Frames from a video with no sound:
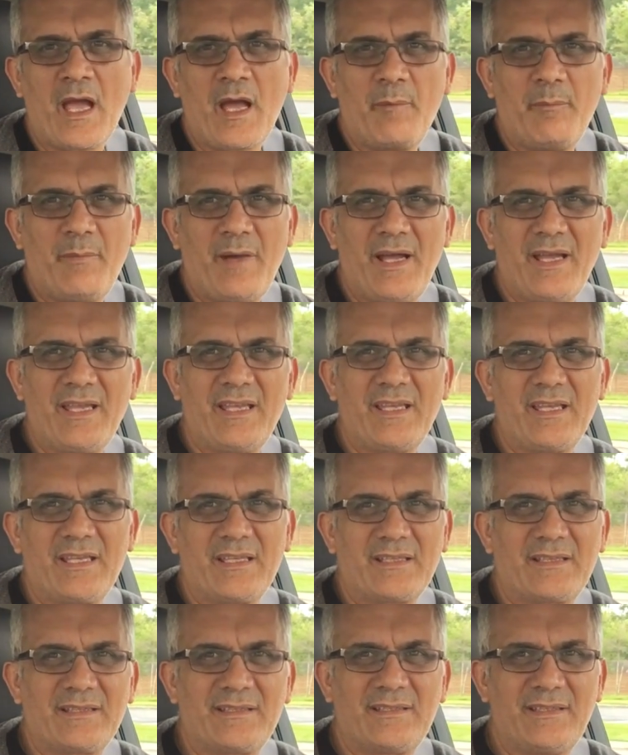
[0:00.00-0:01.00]
My
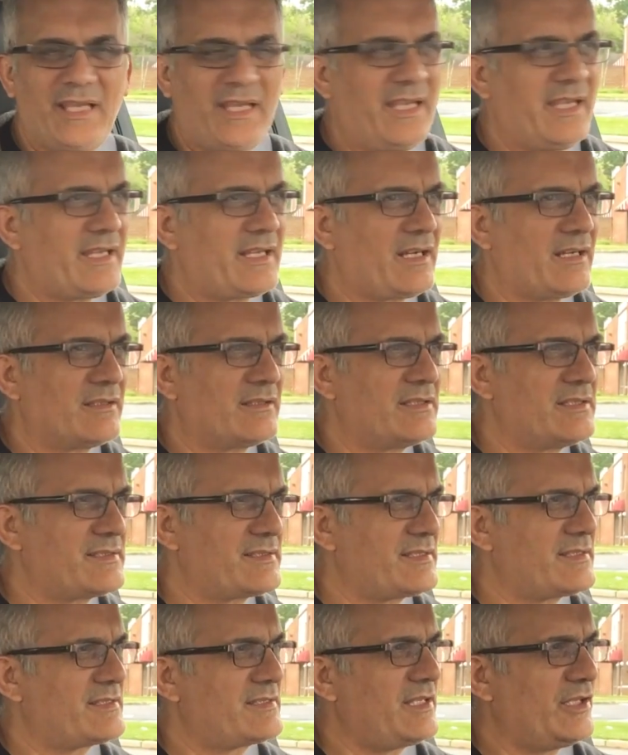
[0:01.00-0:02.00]
take on
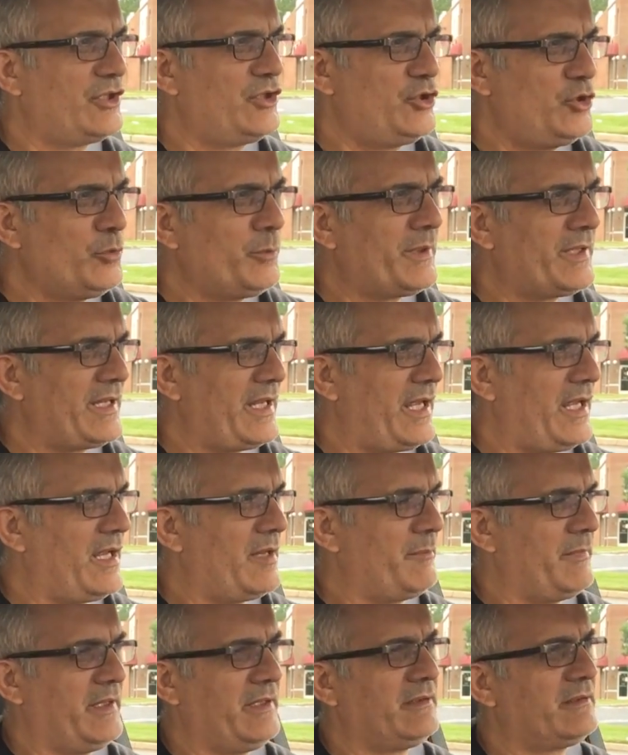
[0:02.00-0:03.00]
this is the human
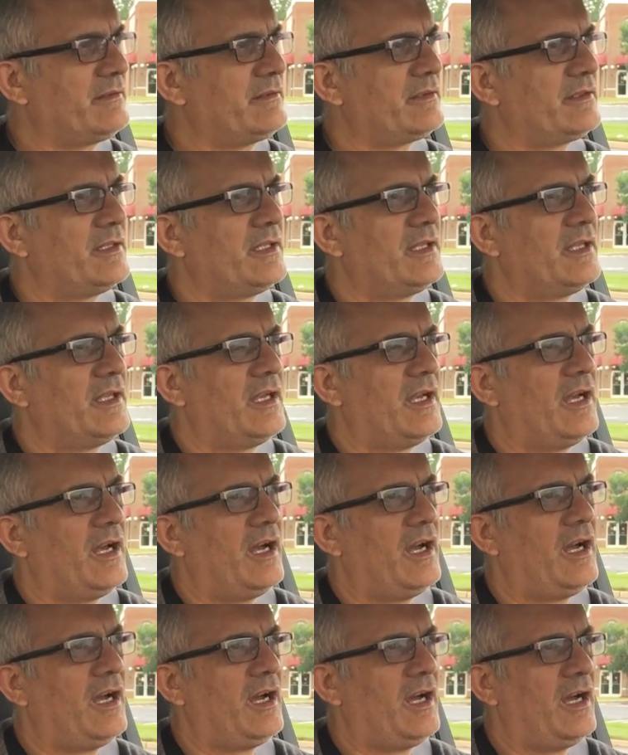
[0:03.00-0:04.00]
element
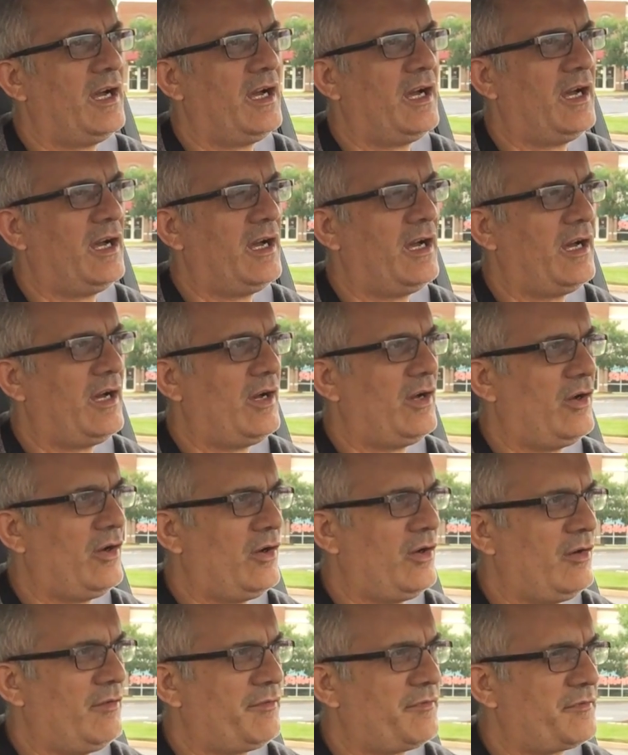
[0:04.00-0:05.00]

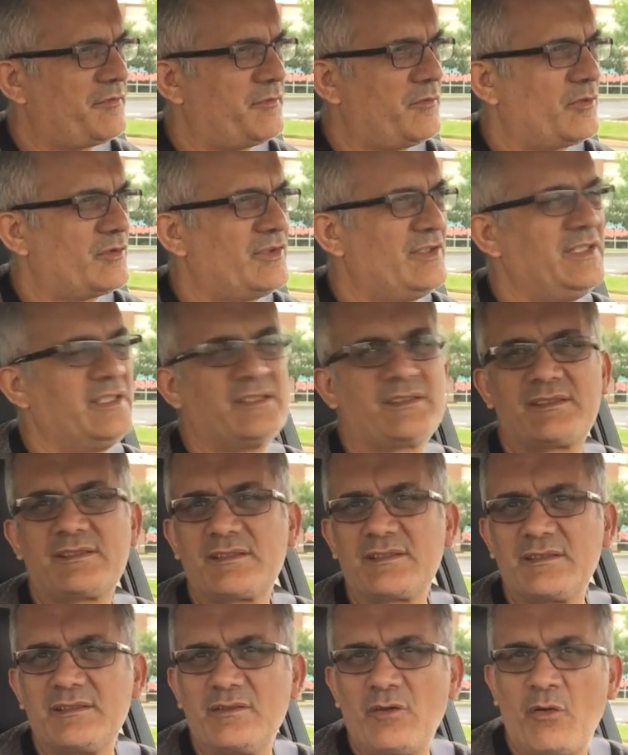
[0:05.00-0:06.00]
of
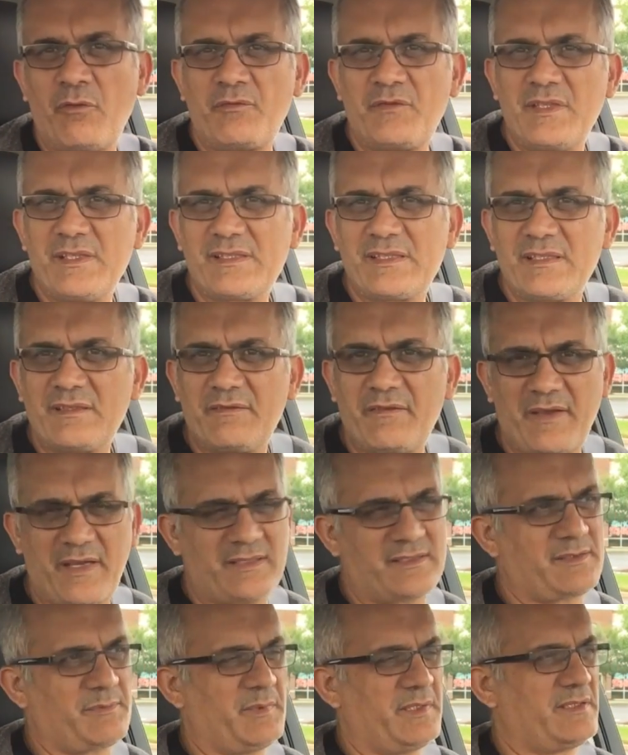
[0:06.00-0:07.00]
this
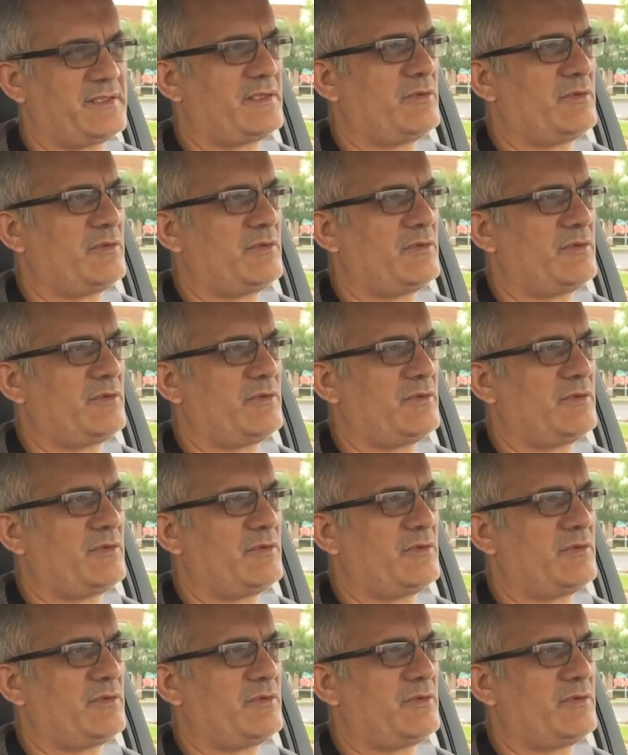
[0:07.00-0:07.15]
advancement.